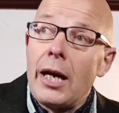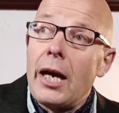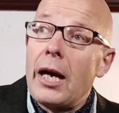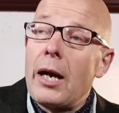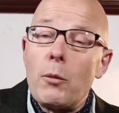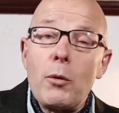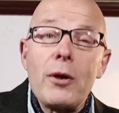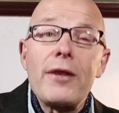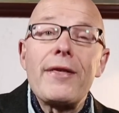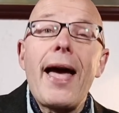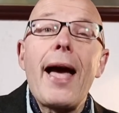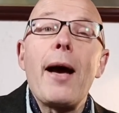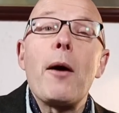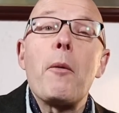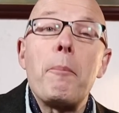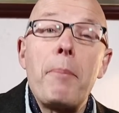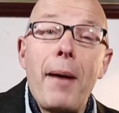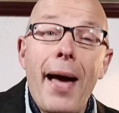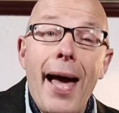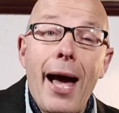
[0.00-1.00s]
uh,
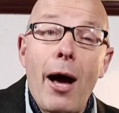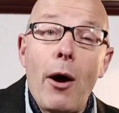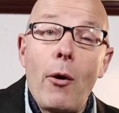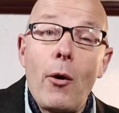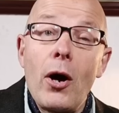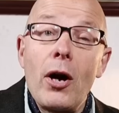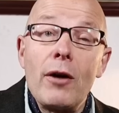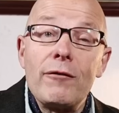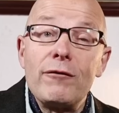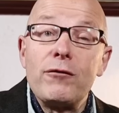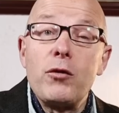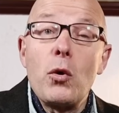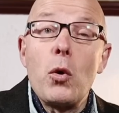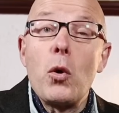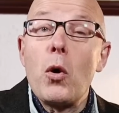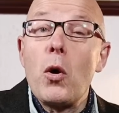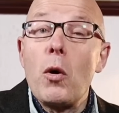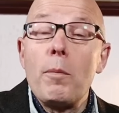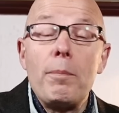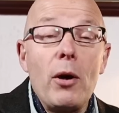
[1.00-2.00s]
without power for